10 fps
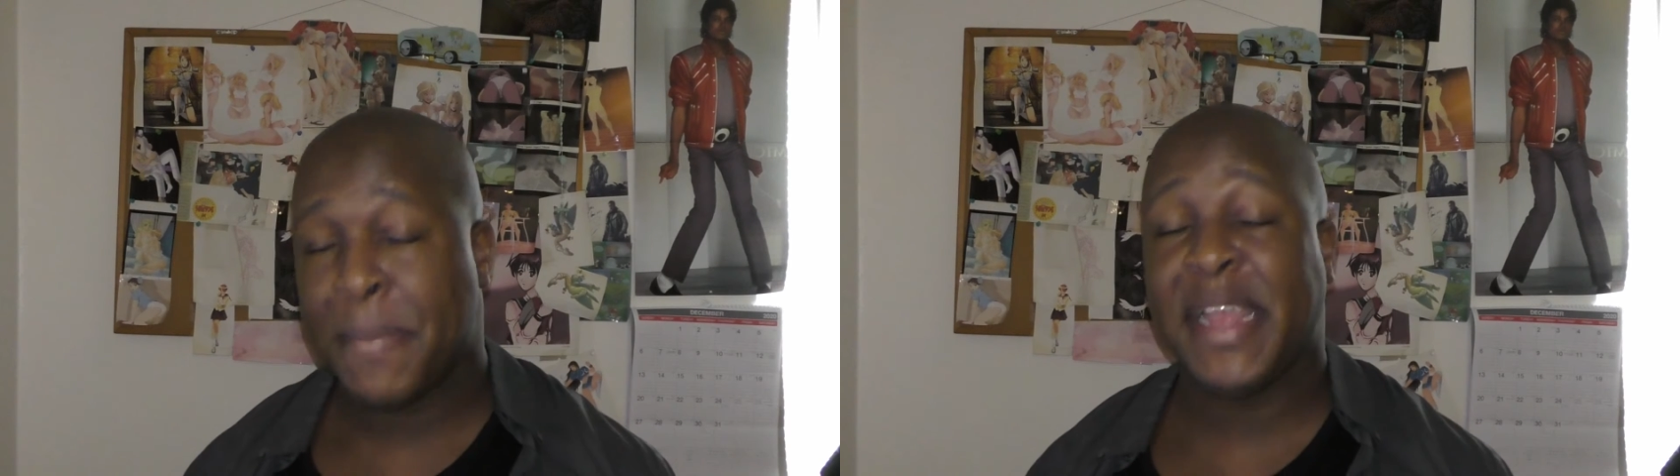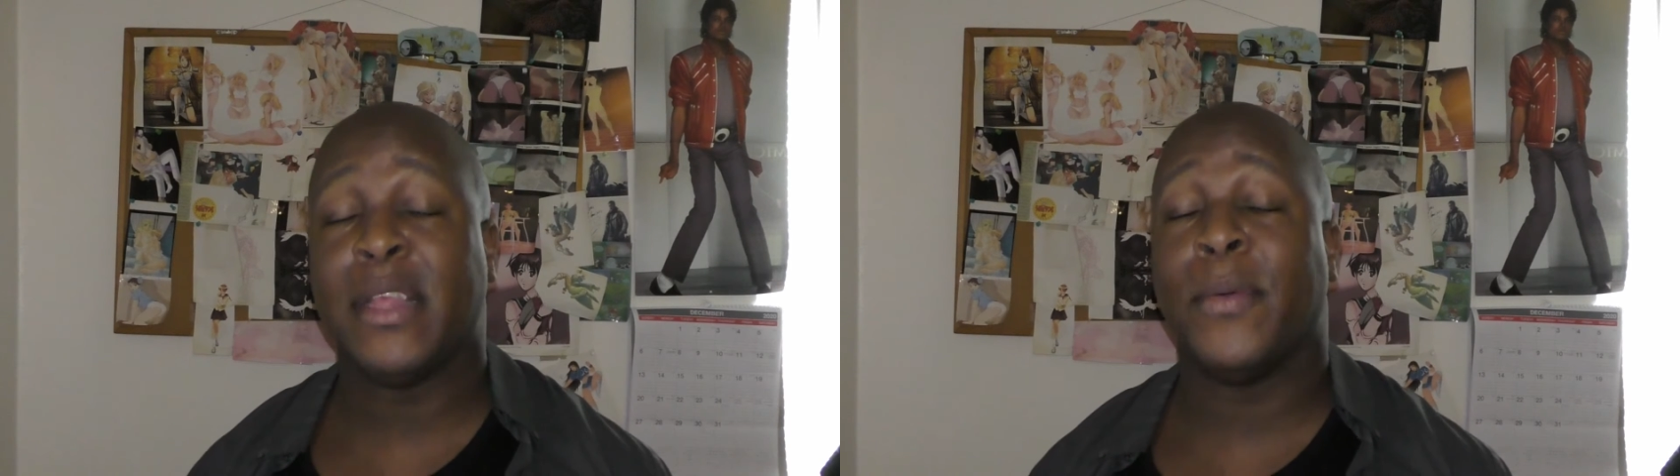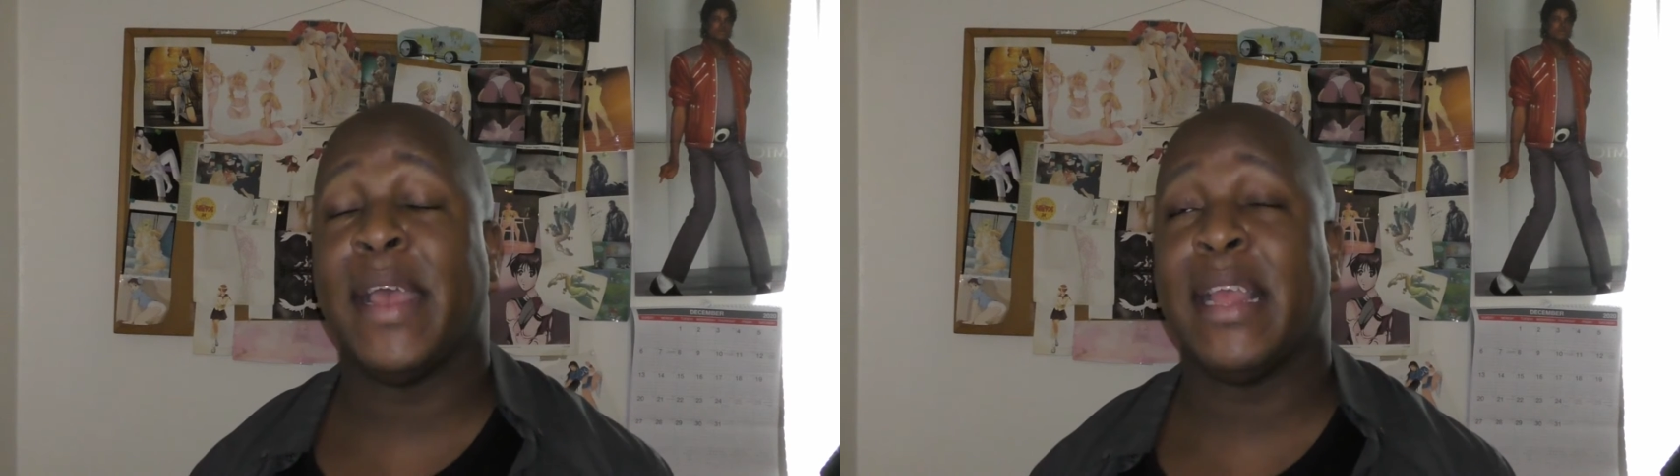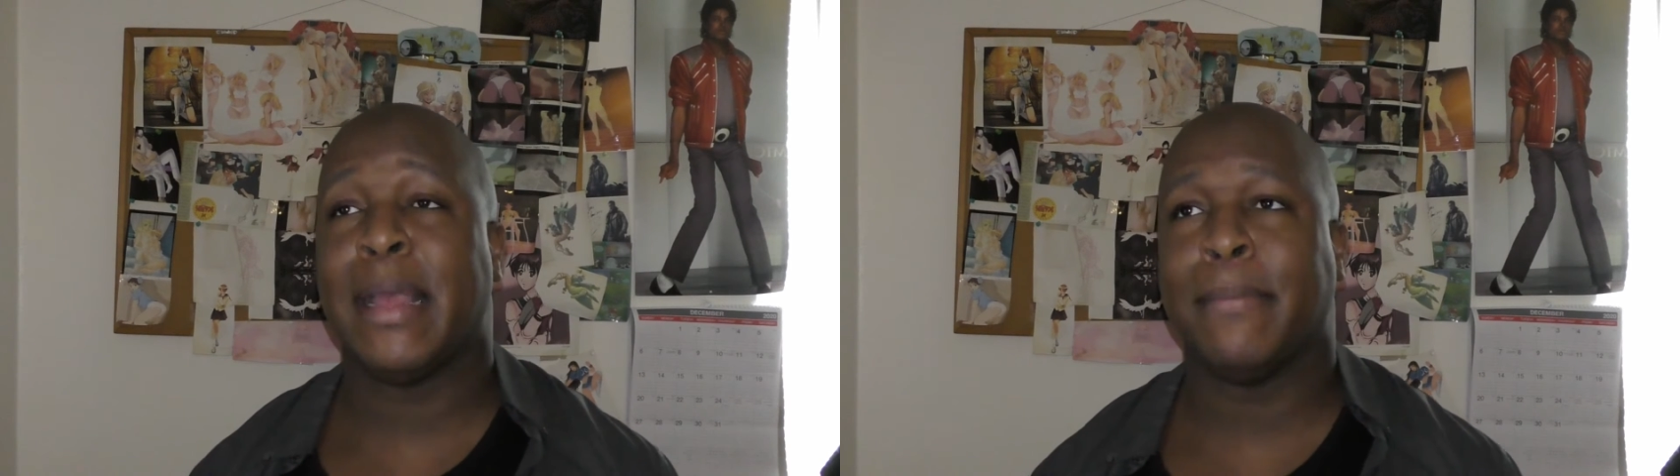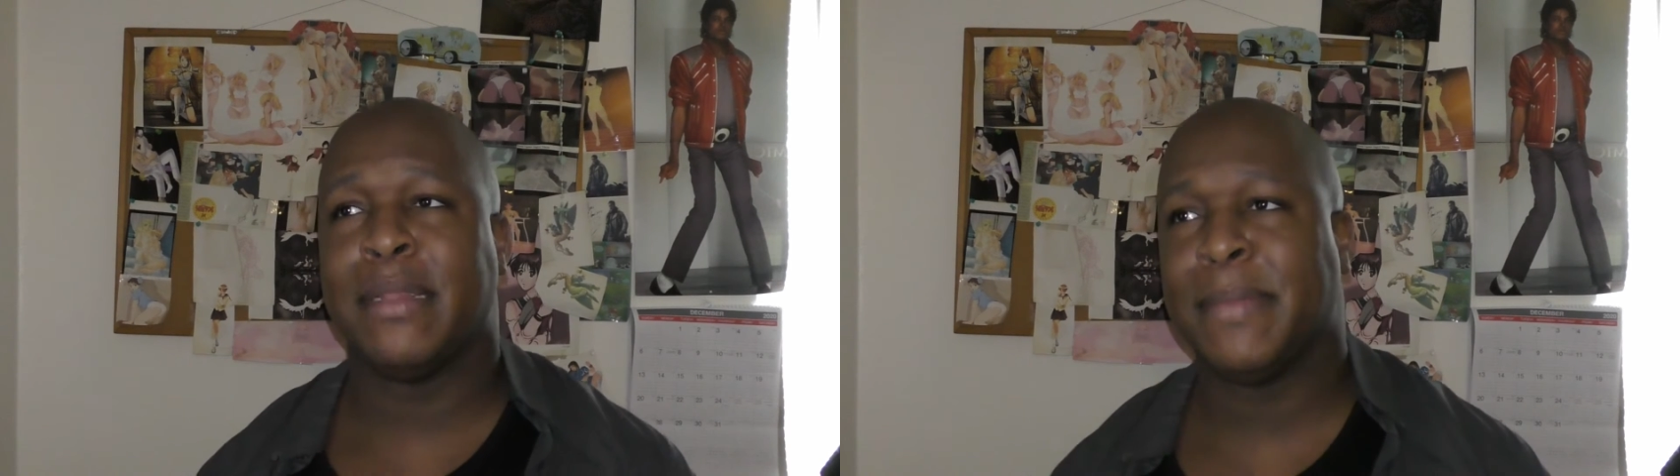But either way,
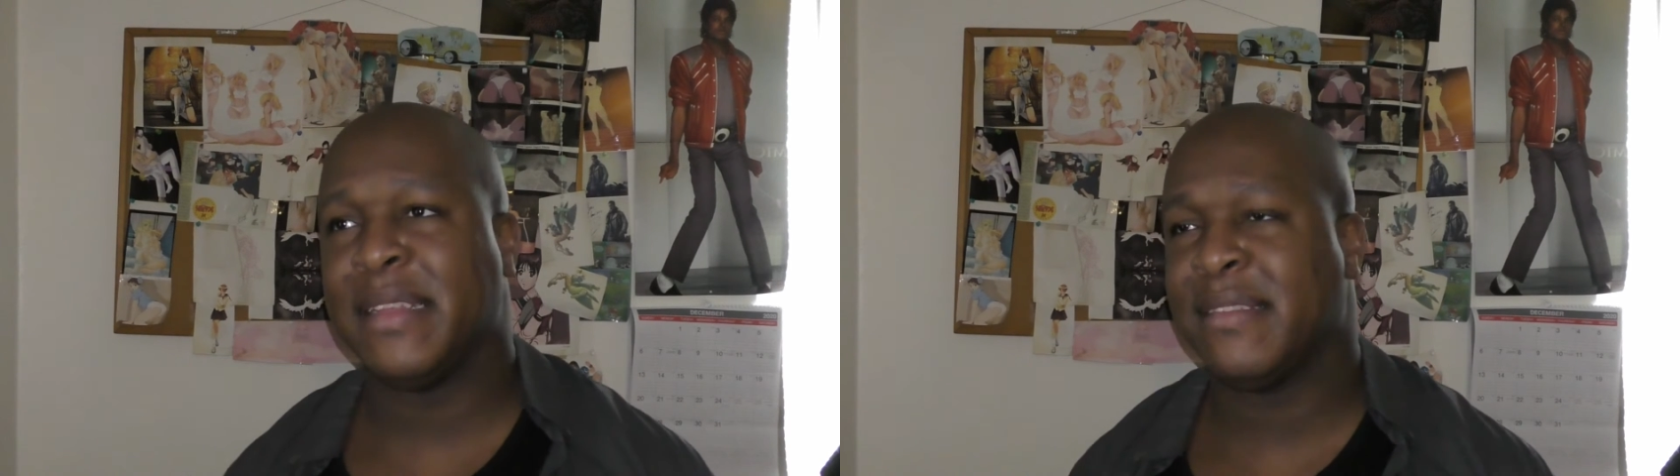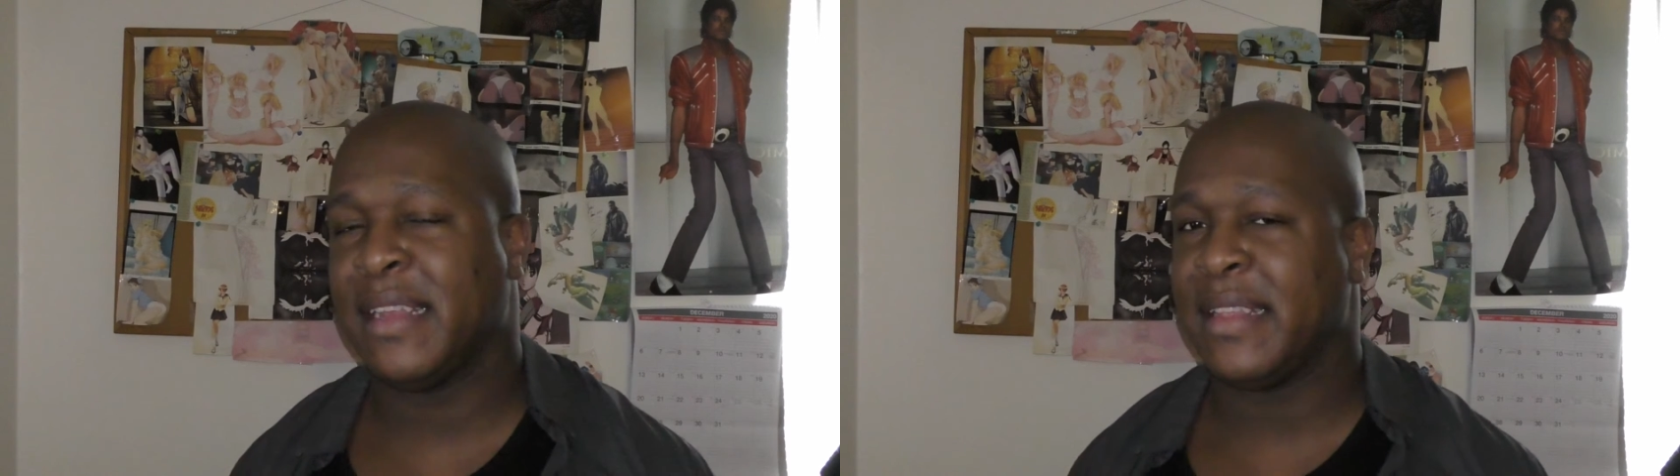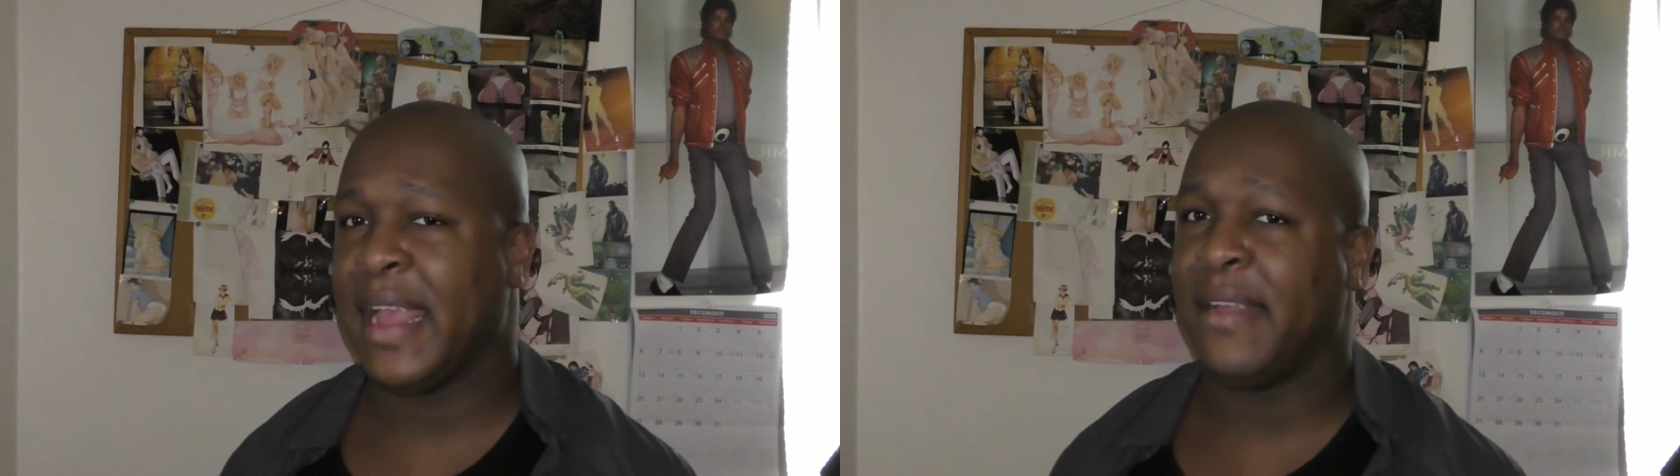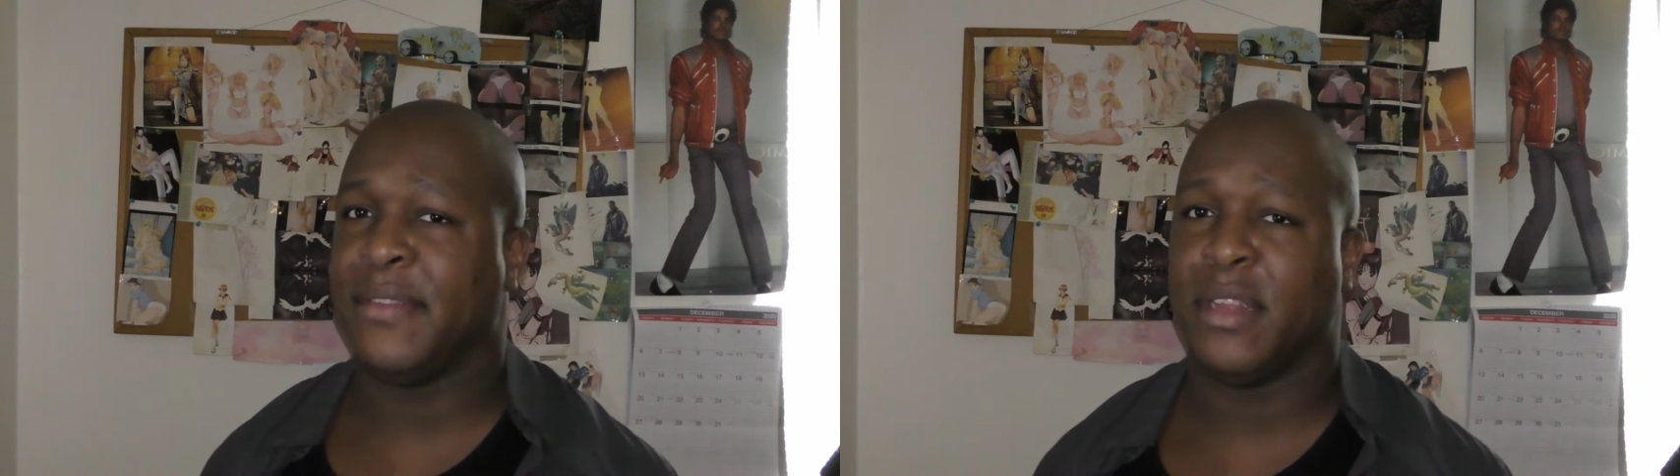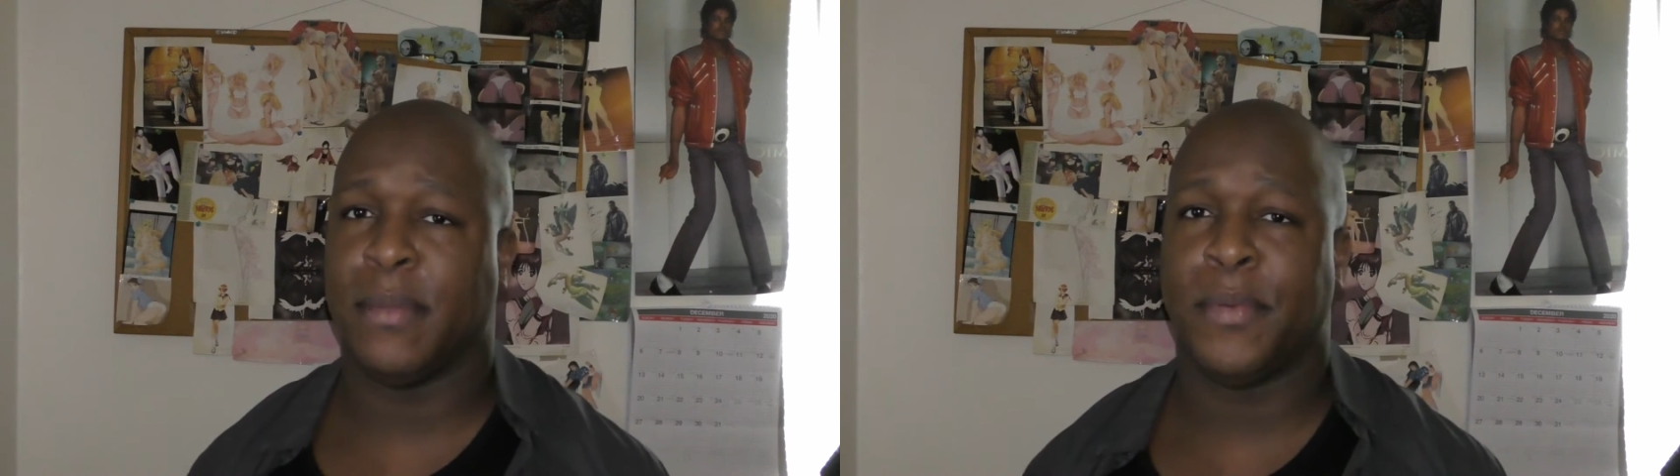let me just get down
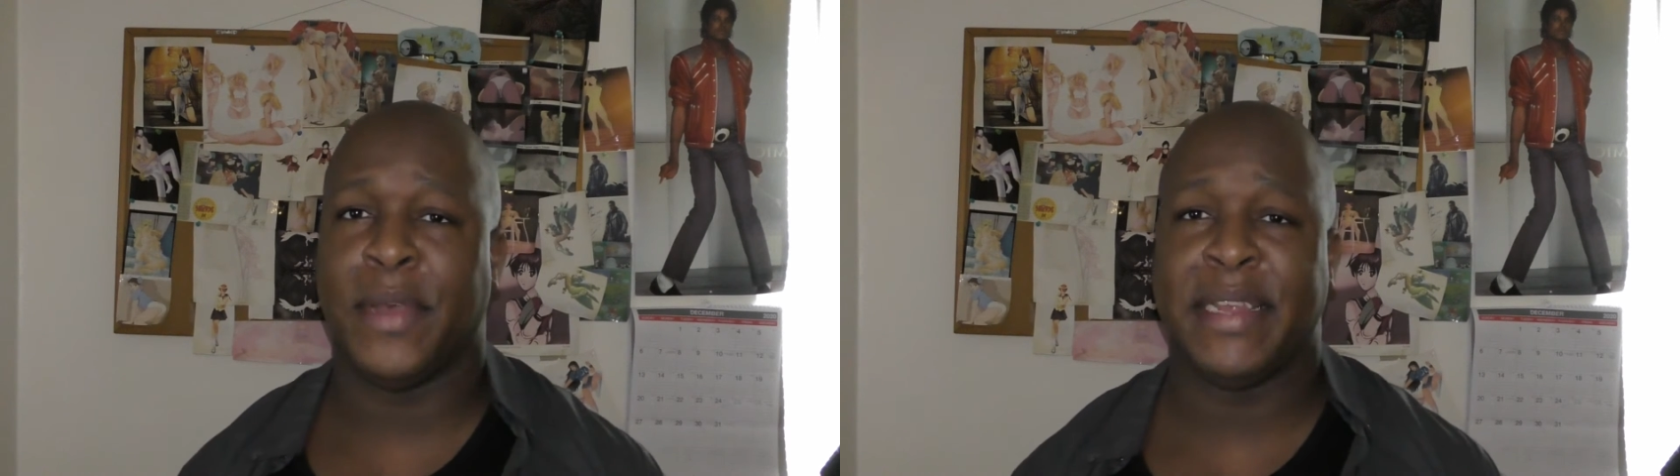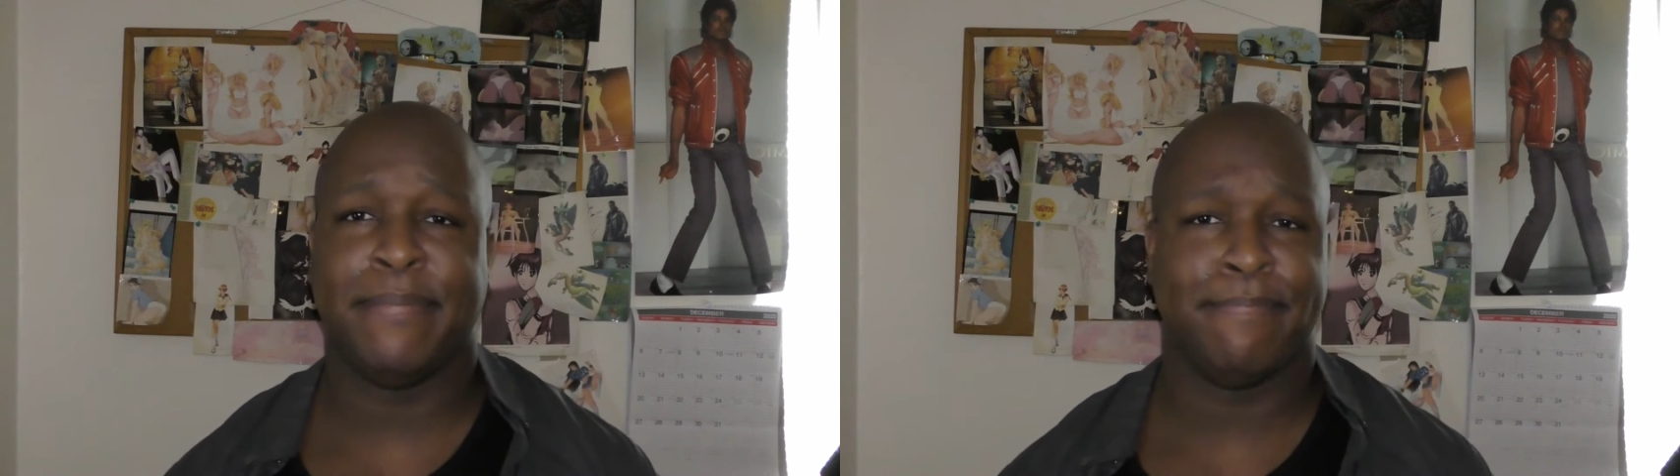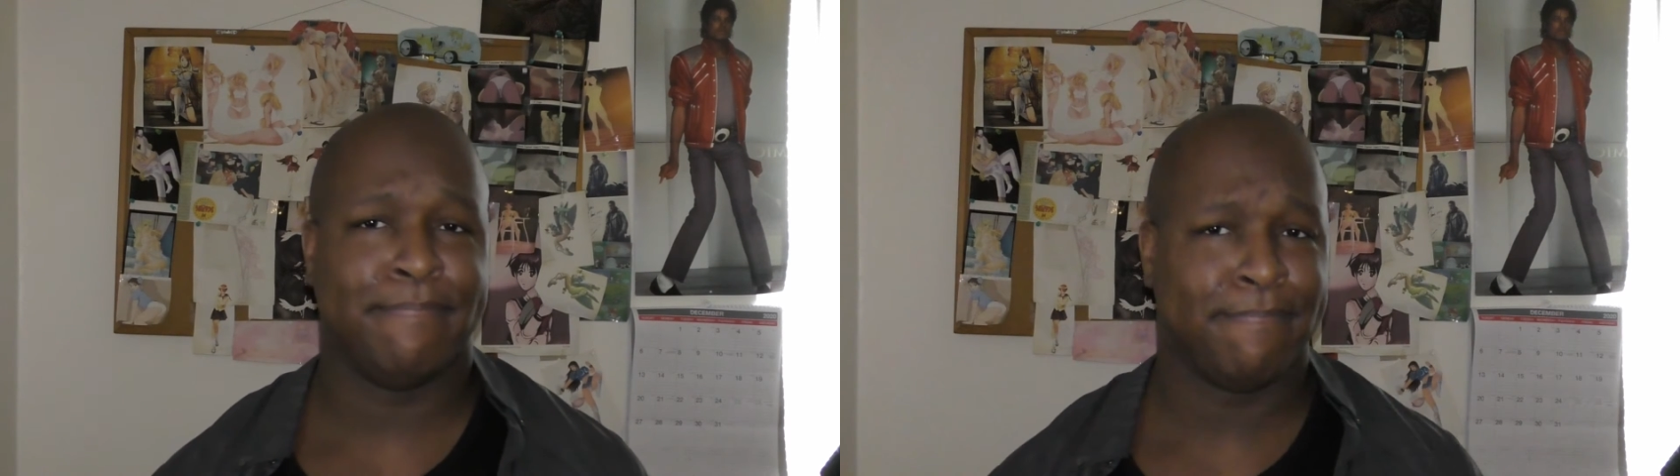to the point.